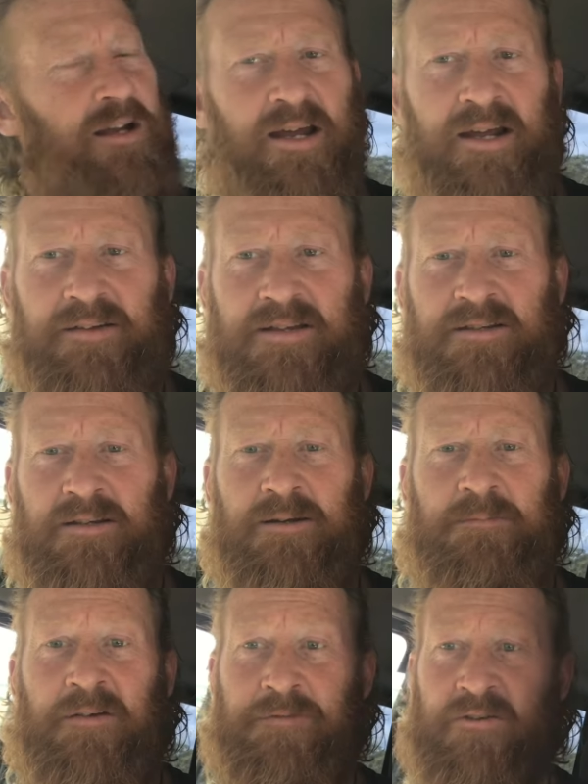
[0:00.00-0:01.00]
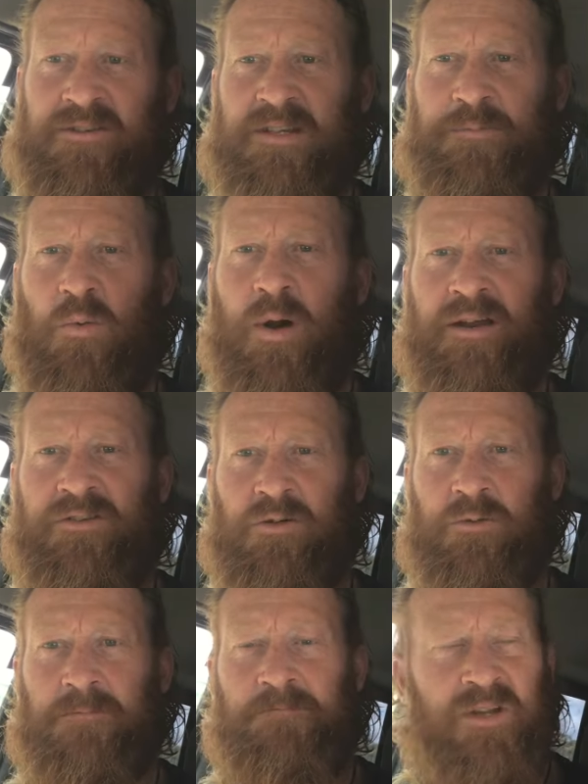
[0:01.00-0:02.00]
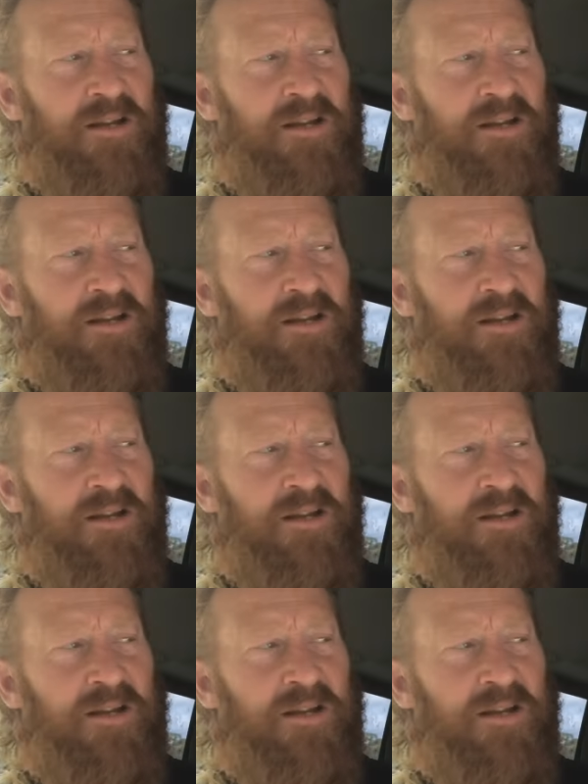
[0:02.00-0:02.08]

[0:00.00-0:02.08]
and there's a very simple way to do it.